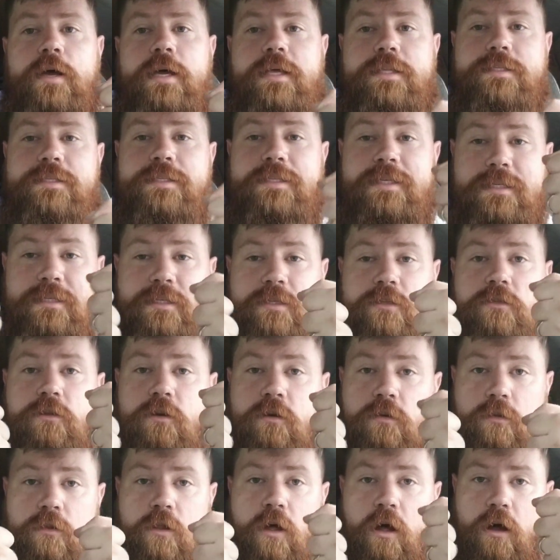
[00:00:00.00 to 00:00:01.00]
it sits in
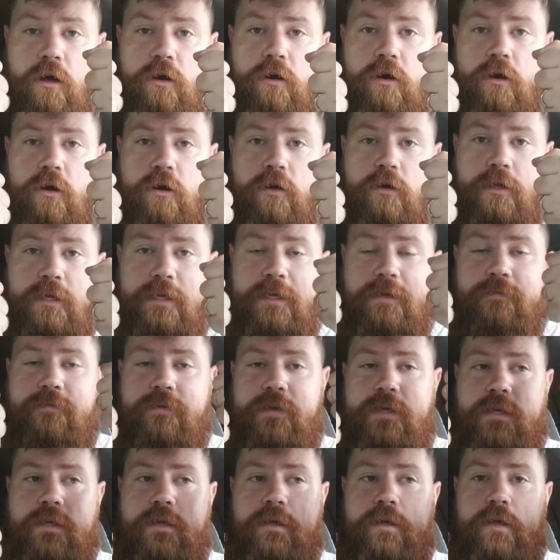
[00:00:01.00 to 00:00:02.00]
there longer,
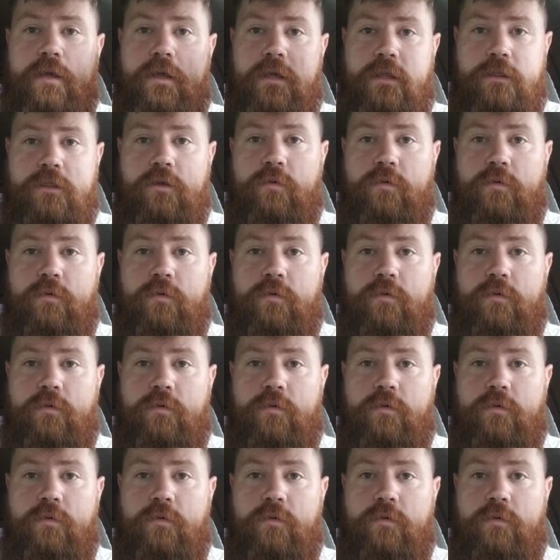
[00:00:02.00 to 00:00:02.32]
giving the